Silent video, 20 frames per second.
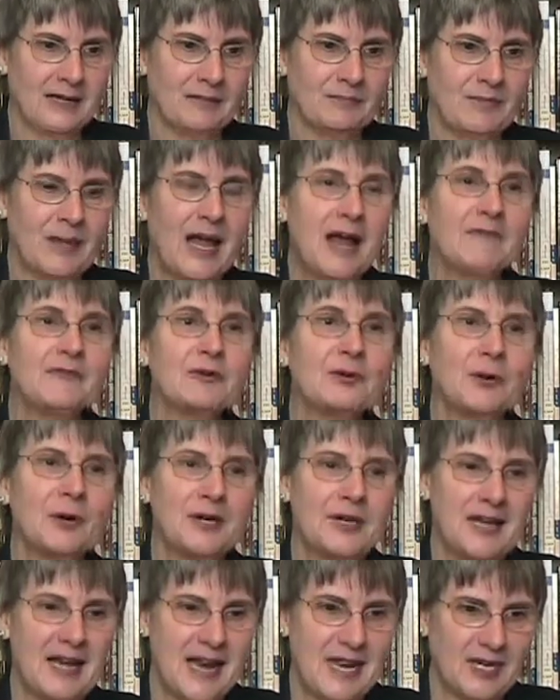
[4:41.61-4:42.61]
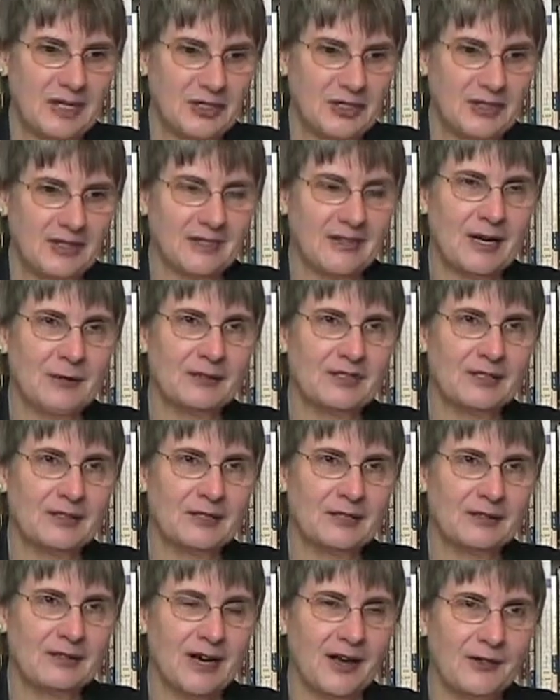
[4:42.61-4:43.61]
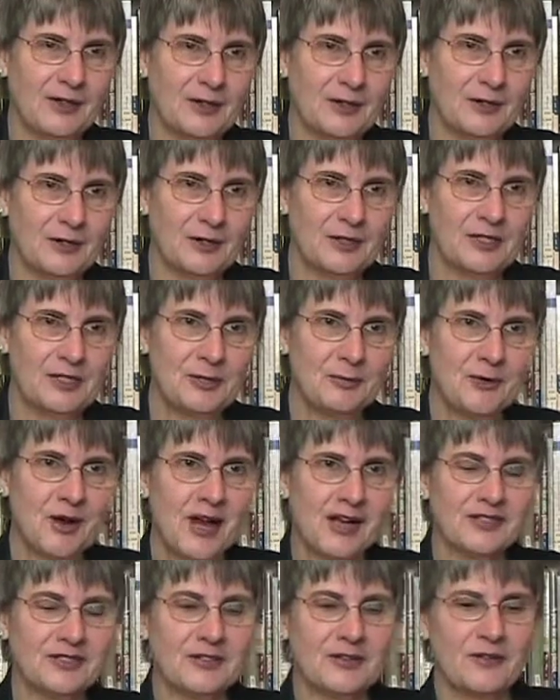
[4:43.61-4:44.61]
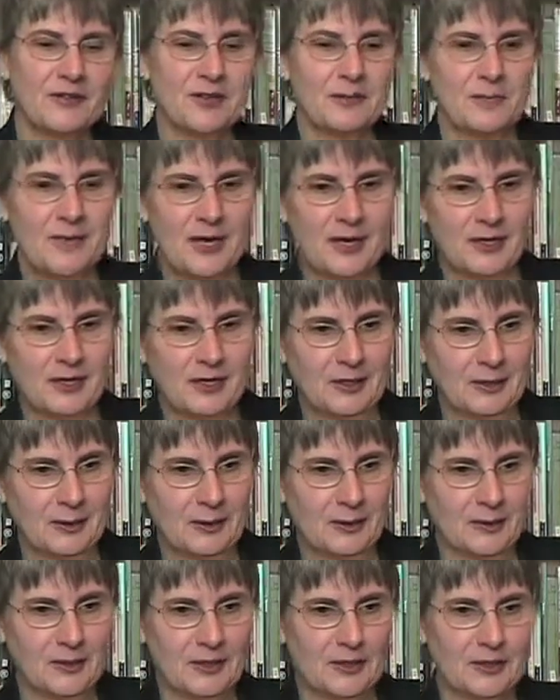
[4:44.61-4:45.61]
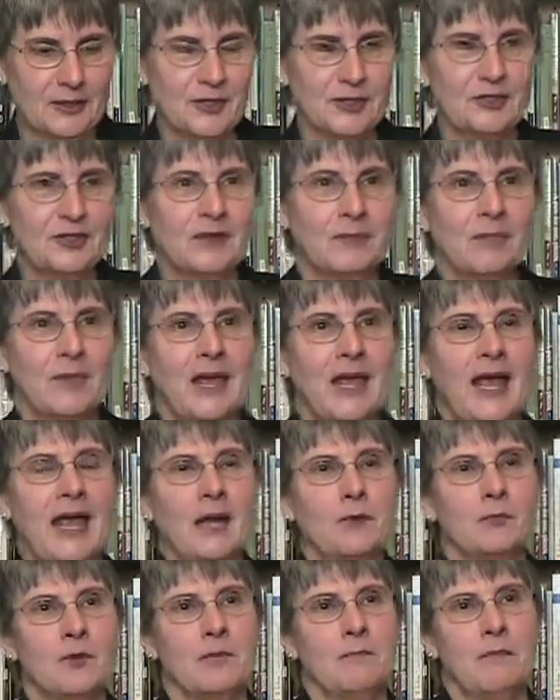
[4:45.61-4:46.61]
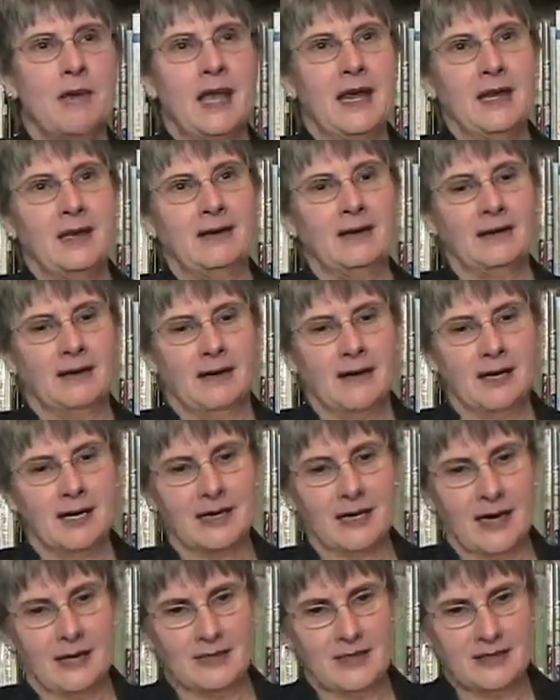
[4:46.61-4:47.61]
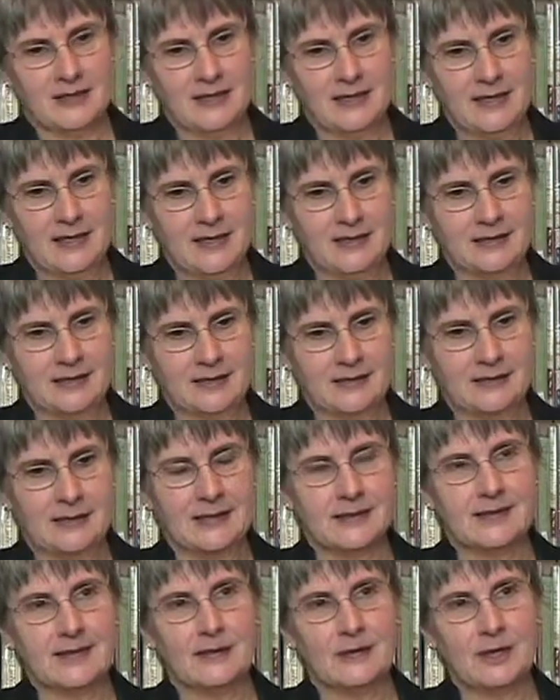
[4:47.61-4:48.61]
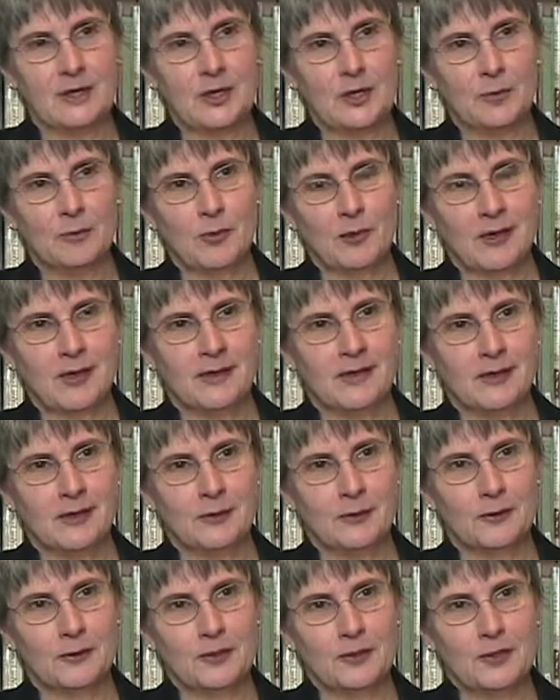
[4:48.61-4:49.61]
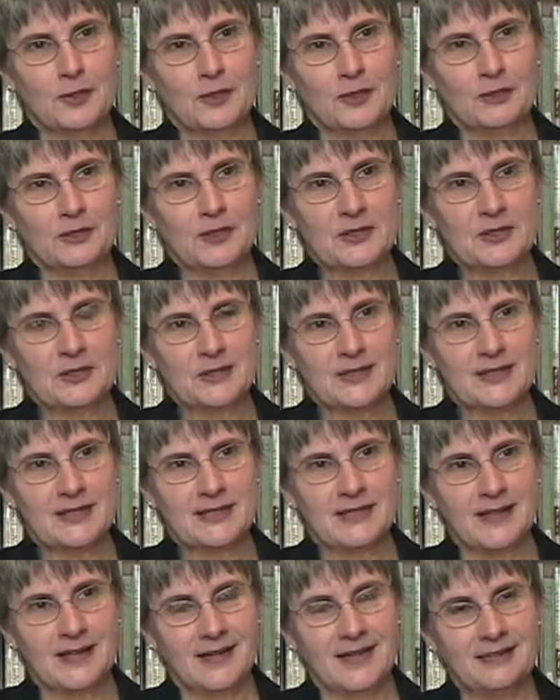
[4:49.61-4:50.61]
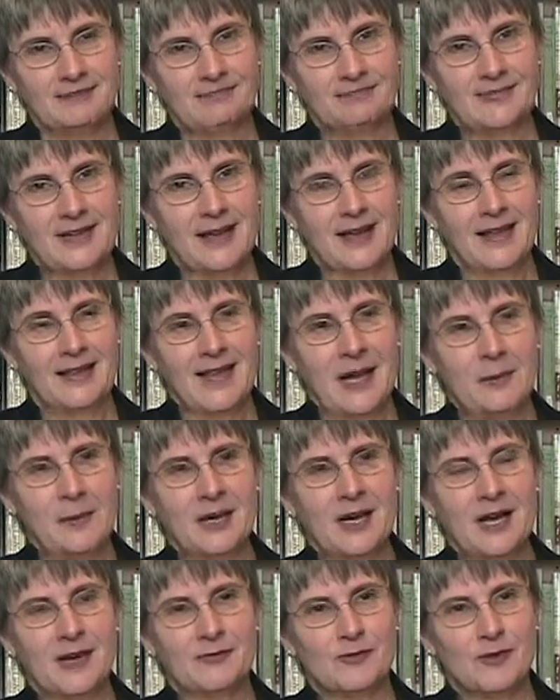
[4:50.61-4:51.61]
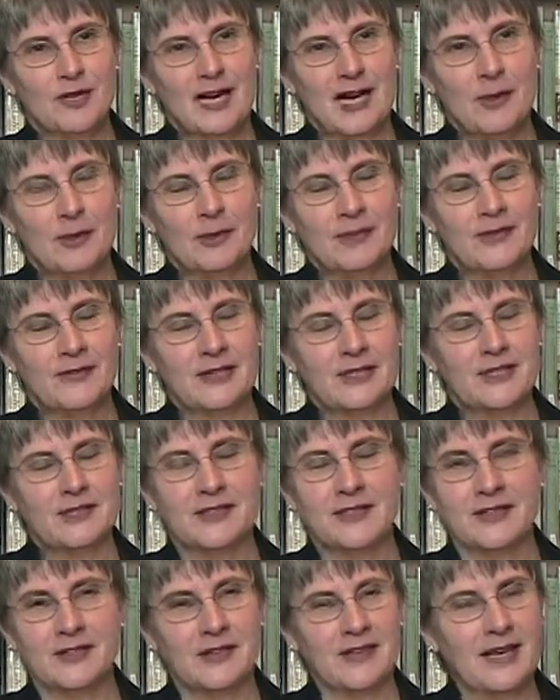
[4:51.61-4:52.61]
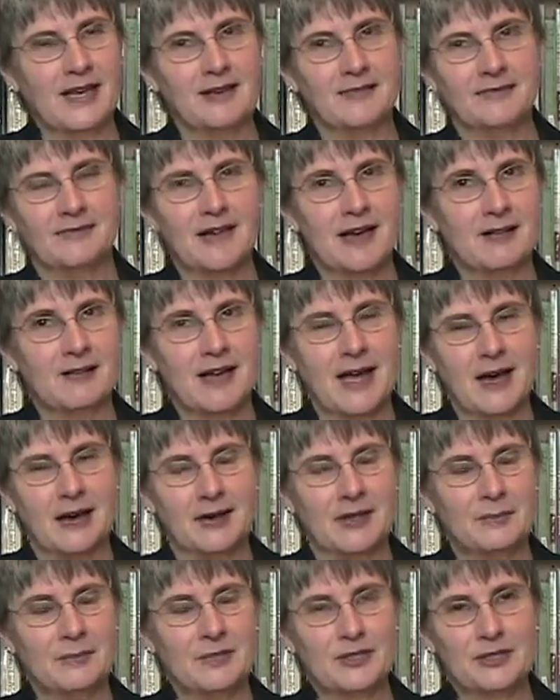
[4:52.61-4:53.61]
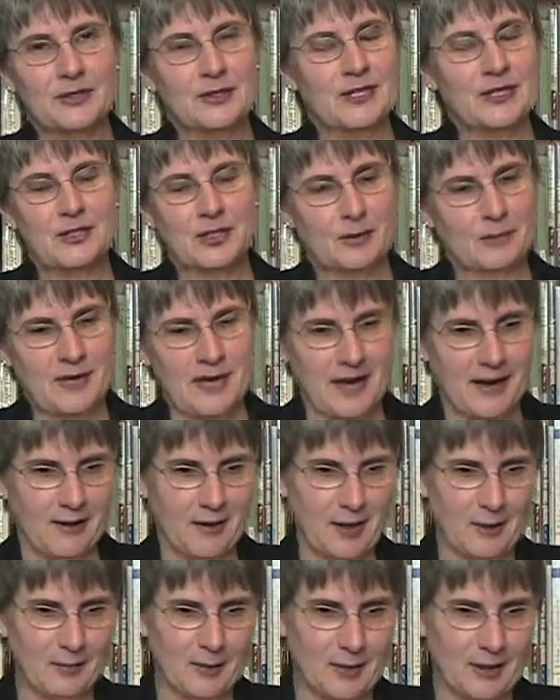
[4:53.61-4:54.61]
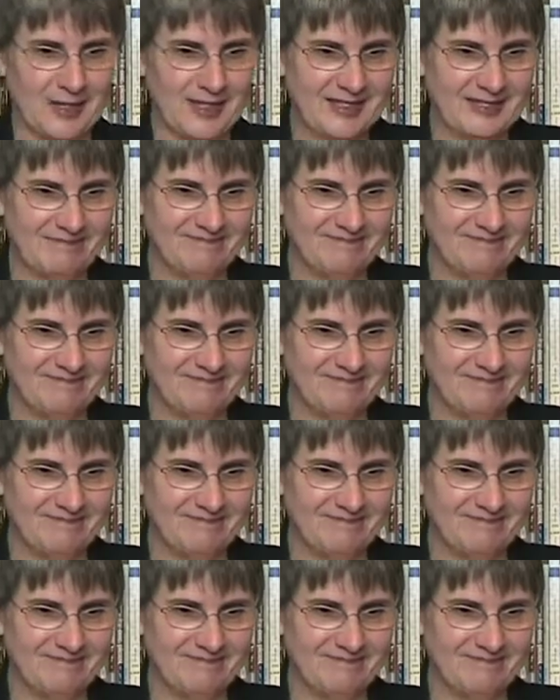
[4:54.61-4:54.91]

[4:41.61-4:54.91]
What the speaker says: After ordination, I was on the clergy roster of the American Lutheran Church and remained on the deaconess list in the yearbook of the Lutheran Church Missouri Synod. That went on for a couple of years until they found out and Missouri took me out of their book.